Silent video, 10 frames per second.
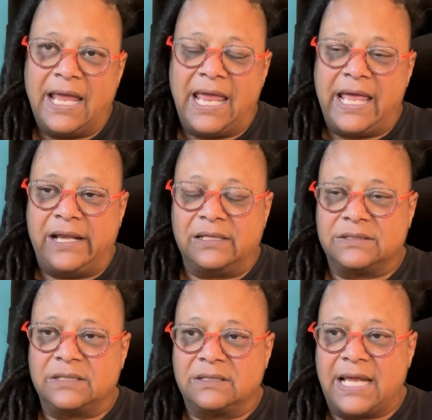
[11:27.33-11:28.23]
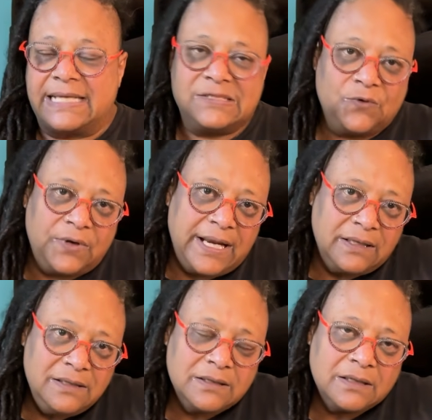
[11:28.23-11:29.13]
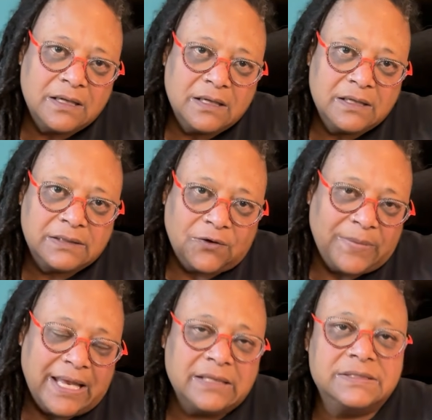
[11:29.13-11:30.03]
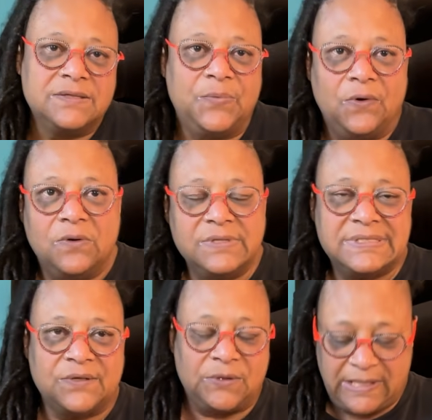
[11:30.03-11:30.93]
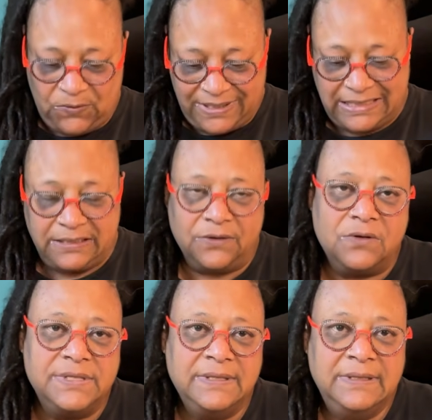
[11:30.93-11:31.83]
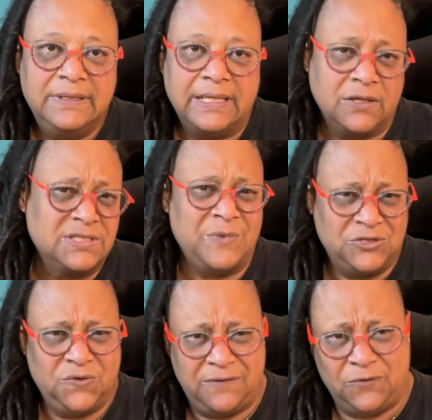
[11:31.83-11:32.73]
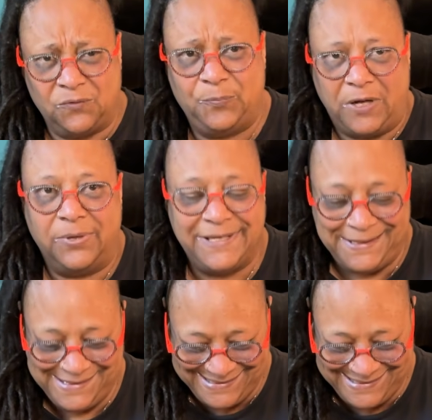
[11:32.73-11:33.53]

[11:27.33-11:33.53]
and escorting their men to the polls so that they don't get killed, and also to make sure they vote Republican.